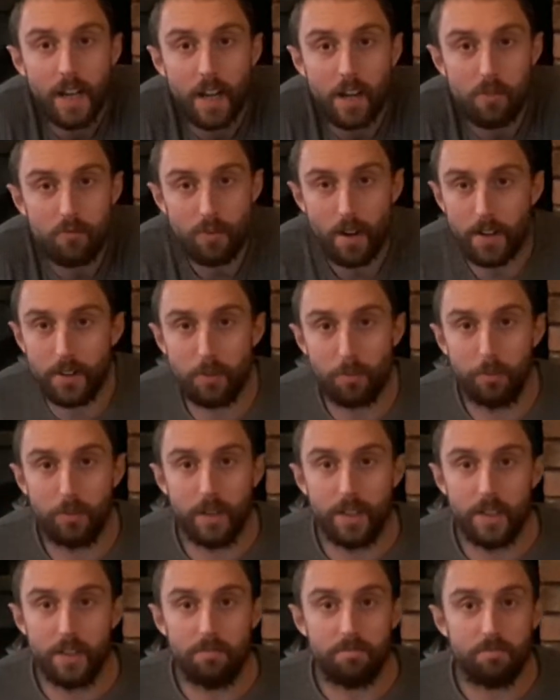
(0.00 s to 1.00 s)
and
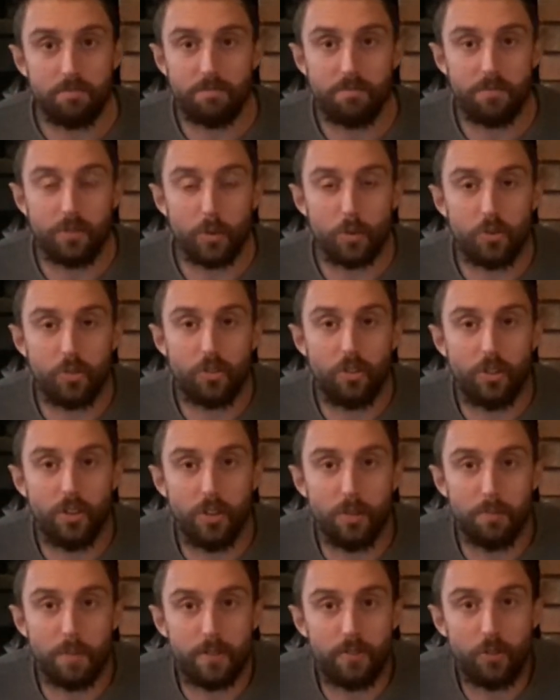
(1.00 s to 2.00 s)
randomly there was
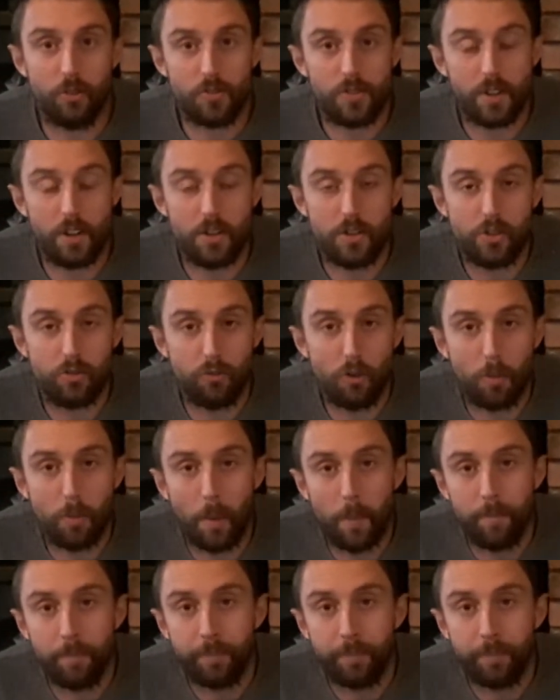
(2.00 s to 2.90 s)
my foot starting to rub.